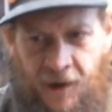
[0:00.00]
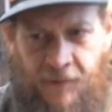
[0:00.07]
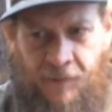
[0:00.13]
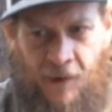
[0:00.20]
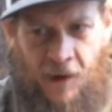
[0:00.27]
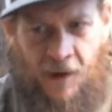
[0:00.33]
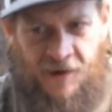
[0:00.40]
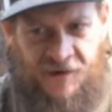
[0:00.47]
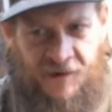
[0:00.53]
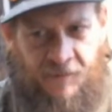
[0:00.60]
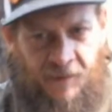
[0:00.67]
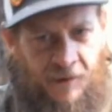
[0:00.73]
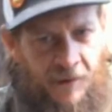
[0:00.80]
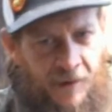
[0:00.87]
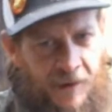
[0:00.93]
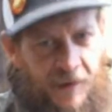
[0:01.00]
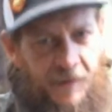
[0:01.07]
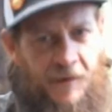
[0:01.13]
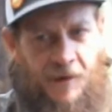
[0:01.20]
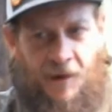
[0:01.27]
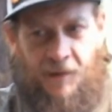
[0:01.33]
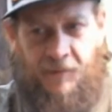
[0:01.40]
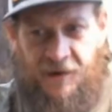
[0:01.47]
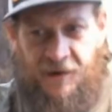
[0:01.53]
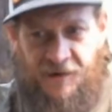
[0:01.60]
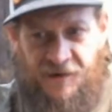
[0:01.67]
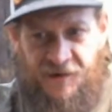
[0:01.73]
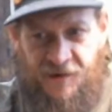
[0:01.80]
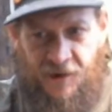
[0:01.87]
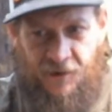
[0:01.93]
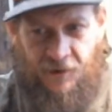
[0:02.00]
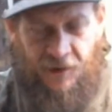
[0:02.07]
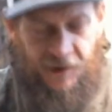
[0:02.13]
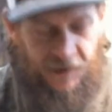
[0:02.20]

possibility that I'm considering.